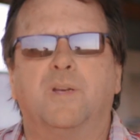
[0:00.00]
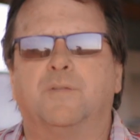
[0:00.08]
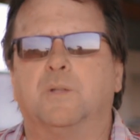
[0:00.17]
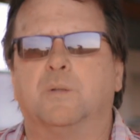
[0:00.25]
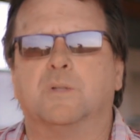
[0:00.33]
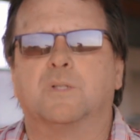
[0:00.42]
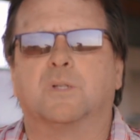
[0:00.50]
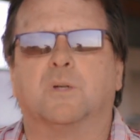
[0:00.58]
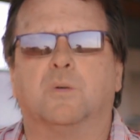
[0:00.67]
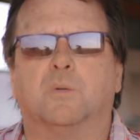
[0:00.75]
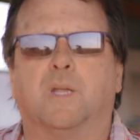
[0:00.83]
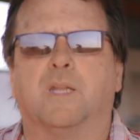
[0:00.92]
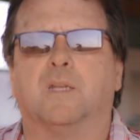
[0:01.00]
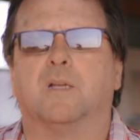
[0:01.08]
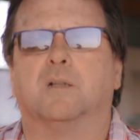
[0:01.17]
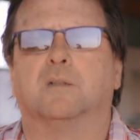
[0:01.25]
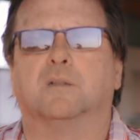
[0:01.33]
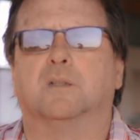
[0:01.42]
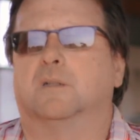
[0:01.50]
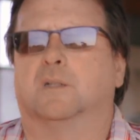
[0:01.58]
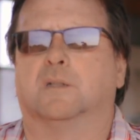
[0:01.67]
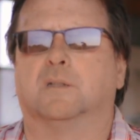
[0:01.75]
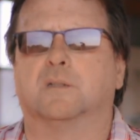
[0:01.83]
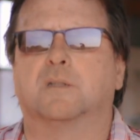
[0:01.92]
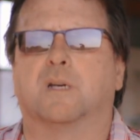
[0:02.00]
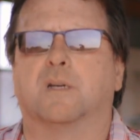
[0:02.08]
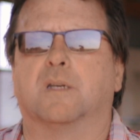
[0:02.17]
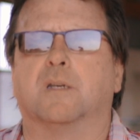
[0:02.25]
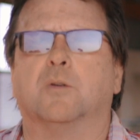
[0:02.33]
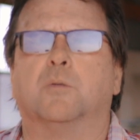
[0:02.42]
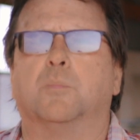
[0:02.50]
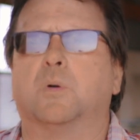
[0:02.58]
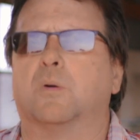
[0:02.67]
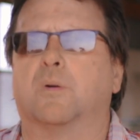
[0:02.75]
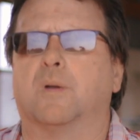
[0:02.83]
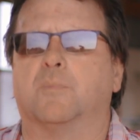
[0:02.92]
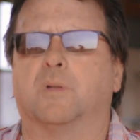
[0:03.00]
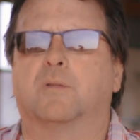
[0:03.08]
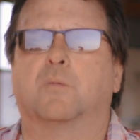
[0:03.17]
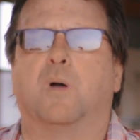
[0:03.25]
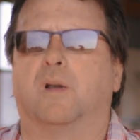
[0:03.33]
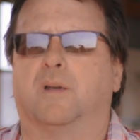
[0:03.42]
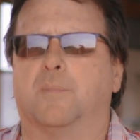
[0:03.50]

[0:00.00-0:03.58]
a few years ago, ADL started a new program with quality